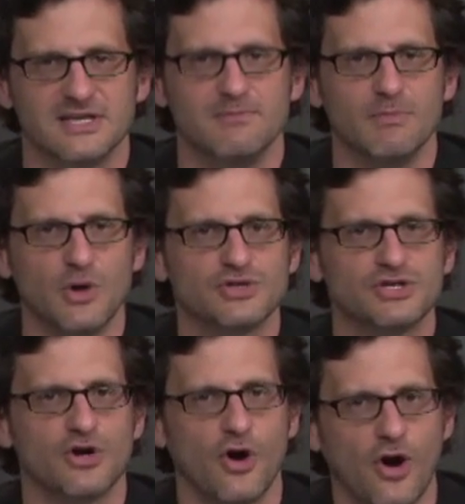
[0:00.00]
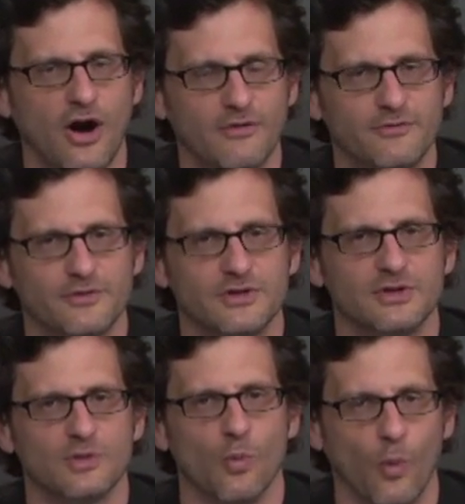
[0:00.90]
most
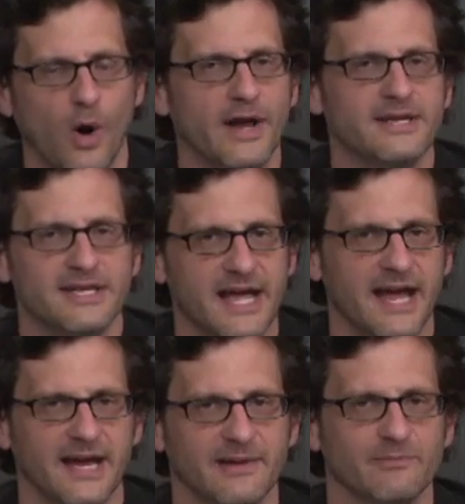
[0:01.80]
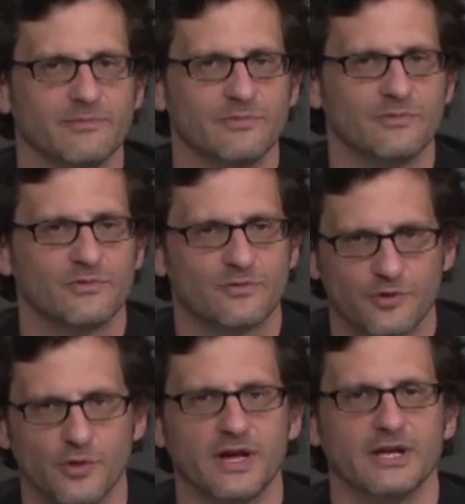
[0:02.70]
often won game
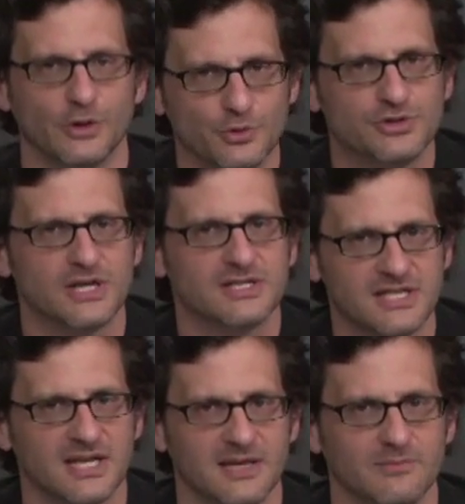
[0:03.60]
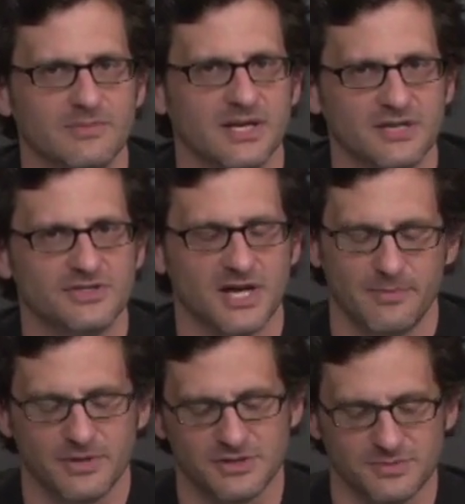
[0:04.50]
for a losing team in a
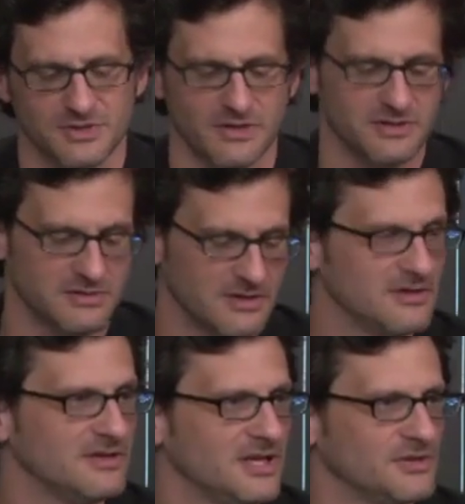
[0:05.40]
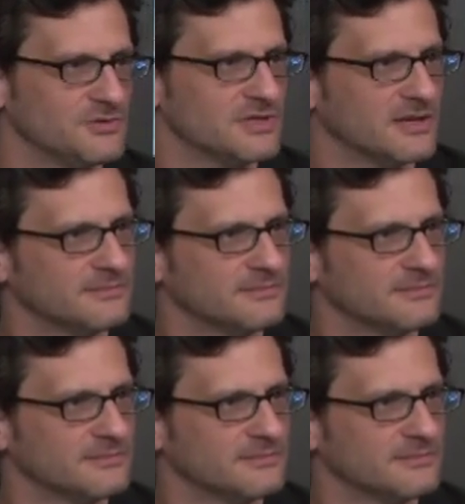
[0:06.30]
championship series. Interesting.